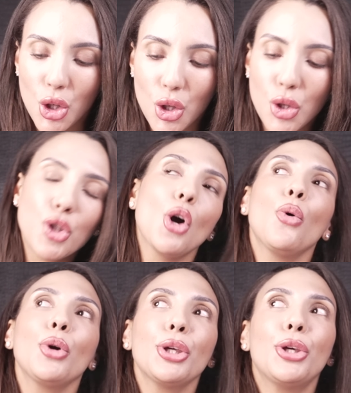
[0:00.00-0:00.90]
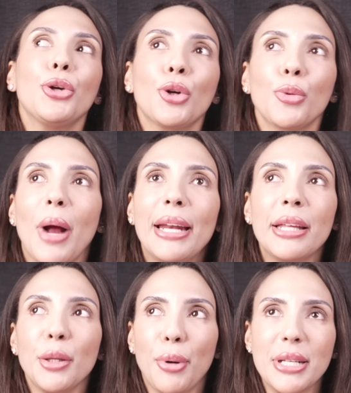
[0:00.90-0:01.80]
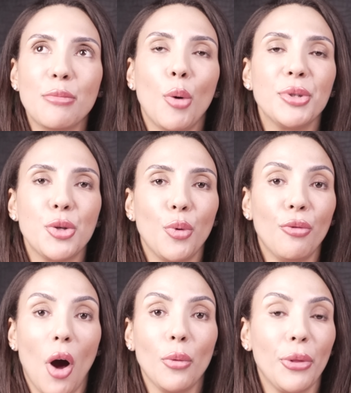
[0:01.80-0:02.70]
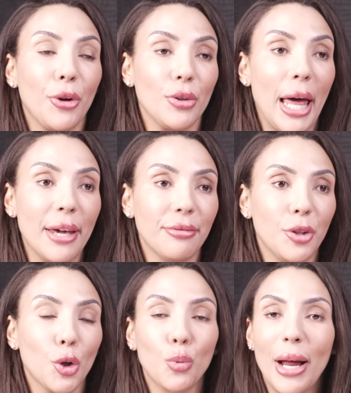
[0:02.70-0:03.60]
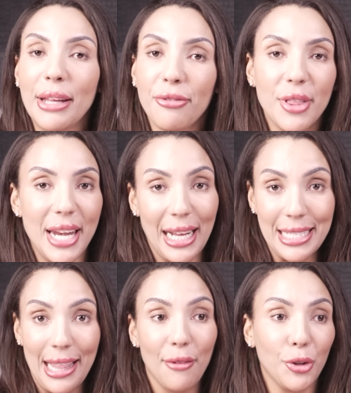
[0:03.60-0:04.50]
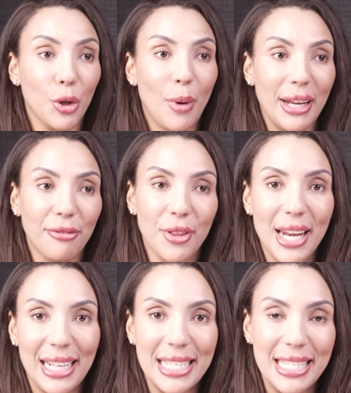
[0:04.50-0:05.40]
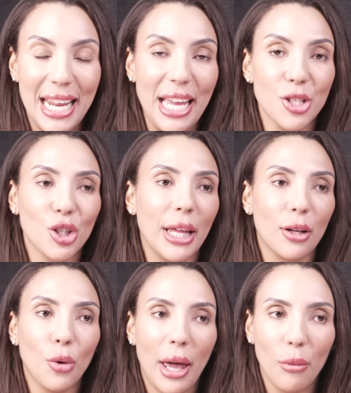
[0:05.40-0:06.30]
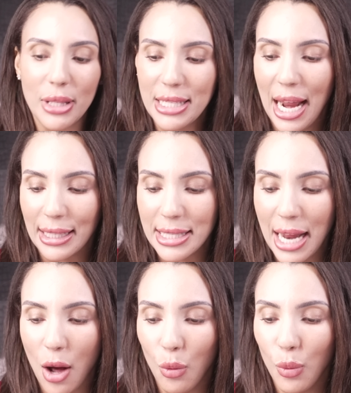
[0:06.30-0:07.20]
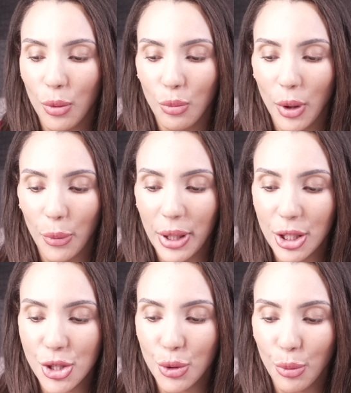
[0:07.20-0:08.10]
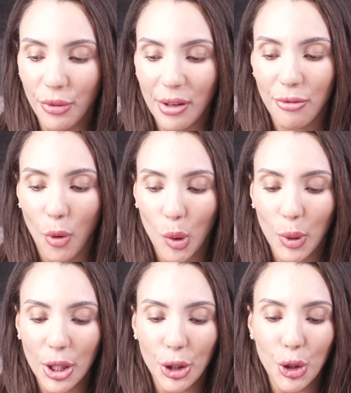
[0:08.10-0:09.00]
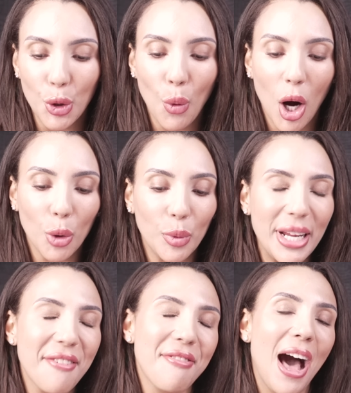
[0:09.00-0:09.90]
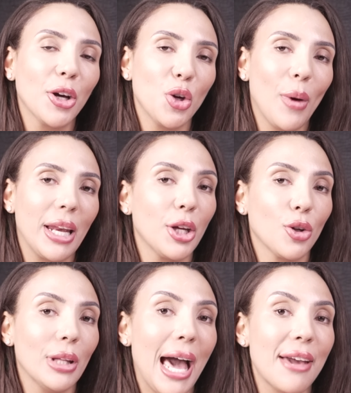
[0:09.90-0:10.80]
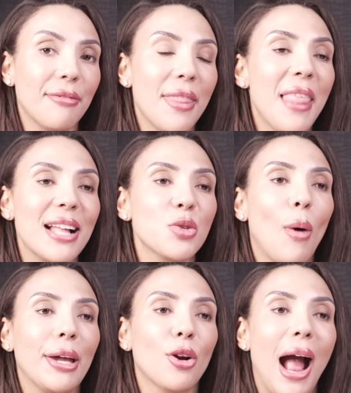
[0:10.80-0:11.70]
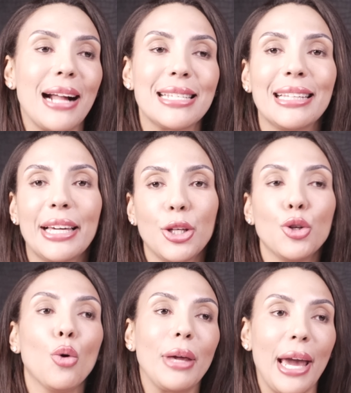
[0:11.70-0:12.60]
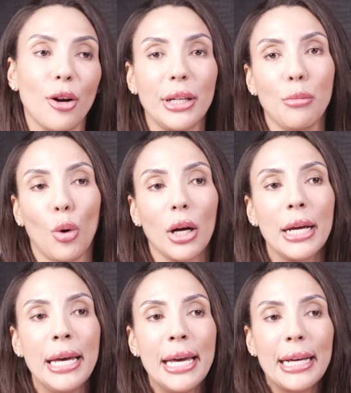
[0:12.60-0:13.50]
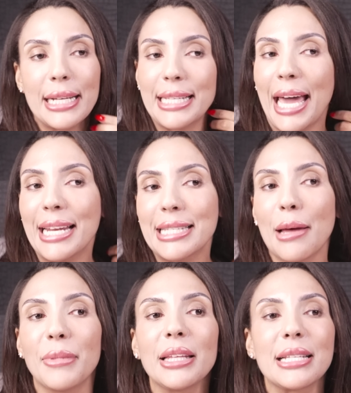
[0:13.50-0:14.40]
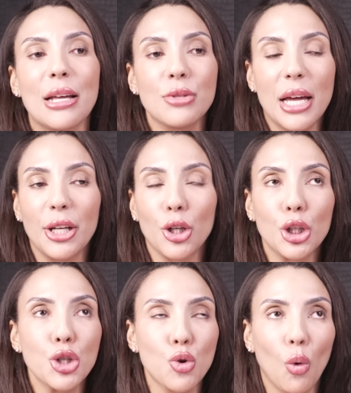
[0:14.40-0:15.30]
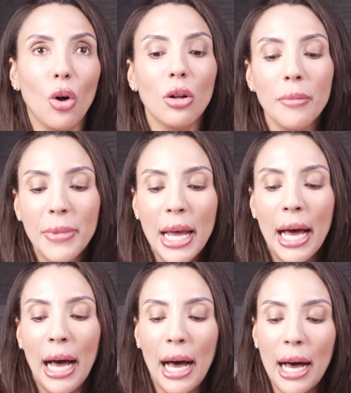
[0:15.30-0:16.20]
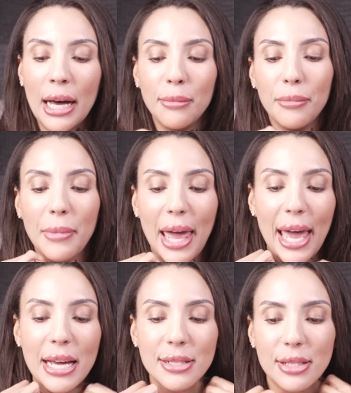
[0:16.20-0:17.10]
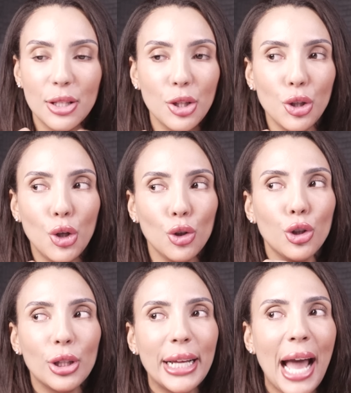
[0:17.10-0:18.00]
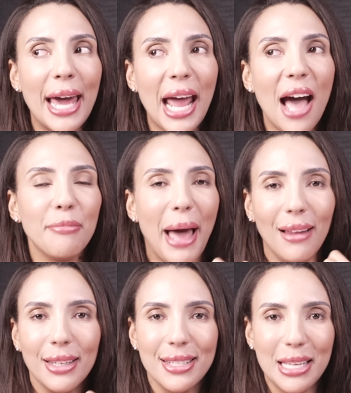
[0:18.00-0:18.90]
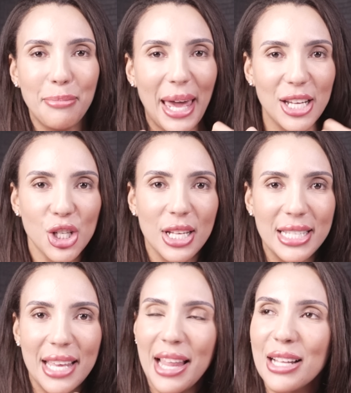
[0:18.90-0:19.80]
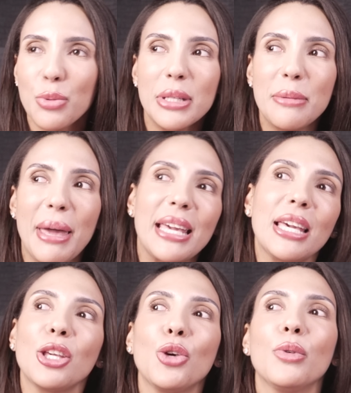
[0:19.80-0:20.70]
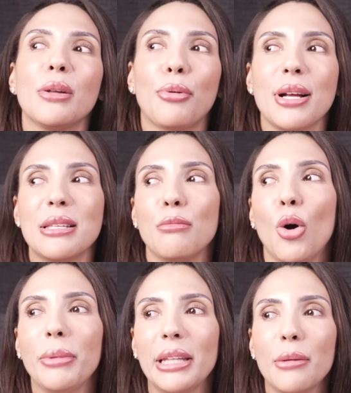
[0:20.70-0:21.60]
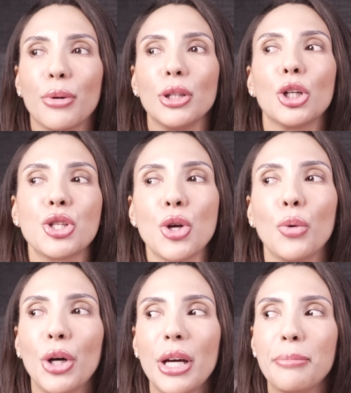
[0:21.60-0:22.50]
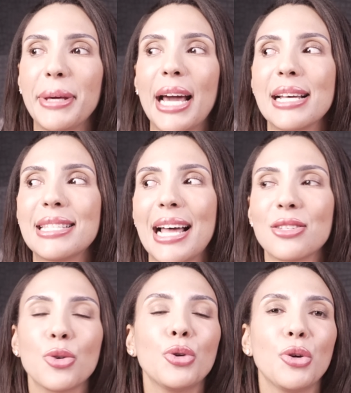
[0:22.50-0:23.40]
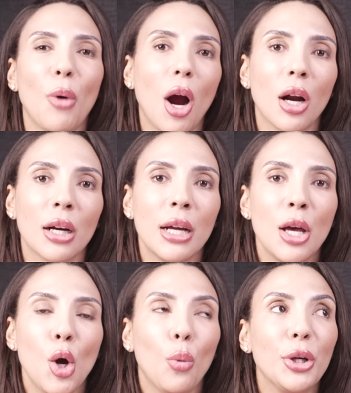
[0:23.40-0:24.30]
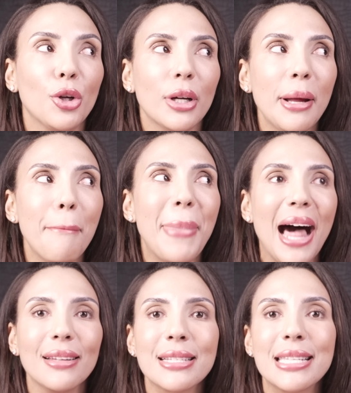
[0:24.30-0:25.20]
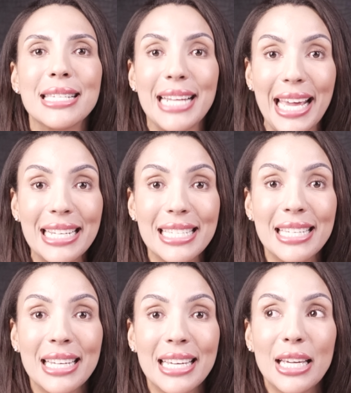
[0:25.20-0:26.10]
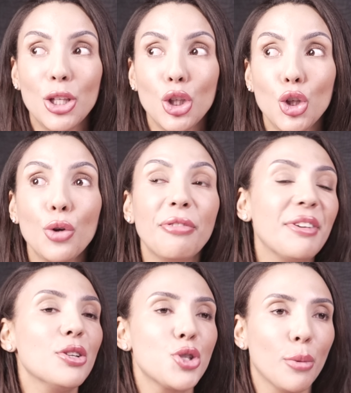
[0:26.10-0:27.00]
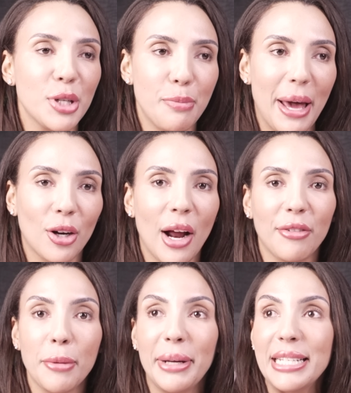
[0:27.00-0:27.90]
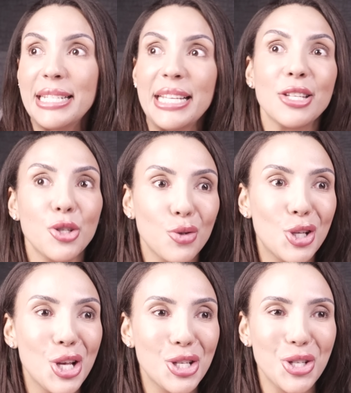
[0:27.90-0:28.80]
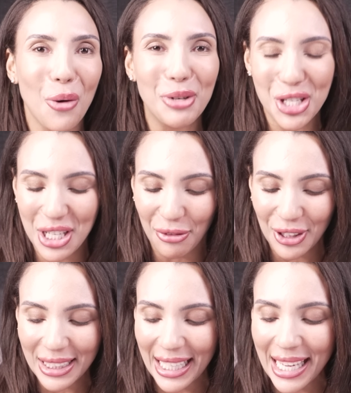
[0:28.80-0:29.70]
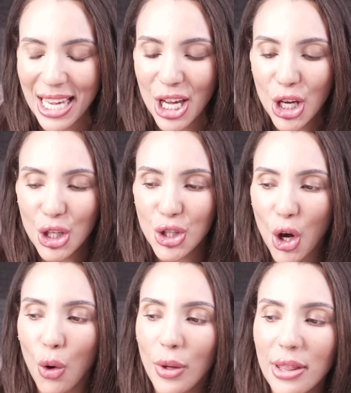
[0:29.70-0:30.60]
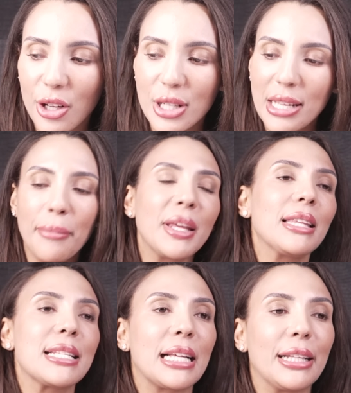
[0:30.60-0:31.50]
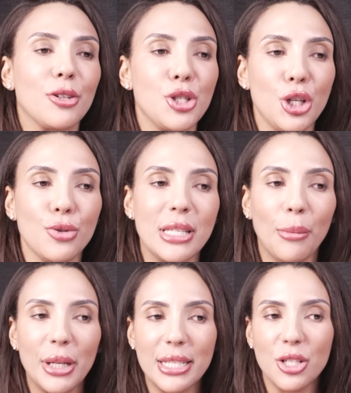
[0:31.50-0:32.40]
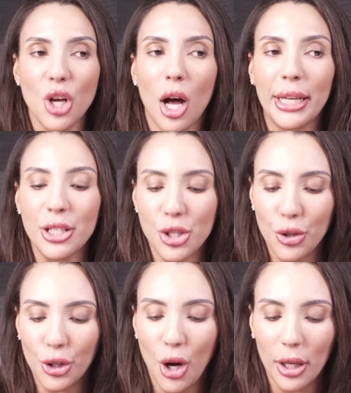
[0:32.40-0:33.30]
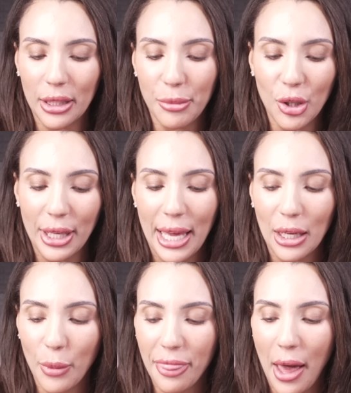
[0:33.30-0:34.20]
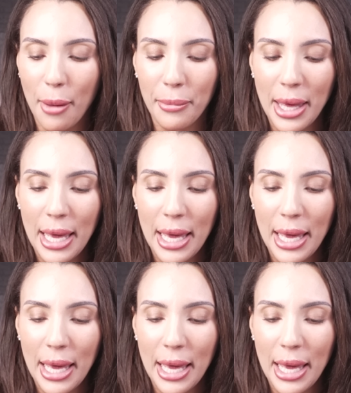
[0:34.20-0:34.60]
So you're ready in the present moment to move on with your life. You're ready for the next level. You're ready for the next stage. You're like, okay, what's next now? What are we going to do moving forward? You are reevaluating your life. And that's why you're acting like you don't care anymore. Because again, it's something that's outside of your control. And you're learning how to have balance and patience. And that's what's making you in the present moment, Libra, look so good, because that's who you are. When you're in a balanced state, you feel so much better. Everybody sees you so much differently. So there's something that's clear to you. Someone isn't talking to you, you're not communicating with them,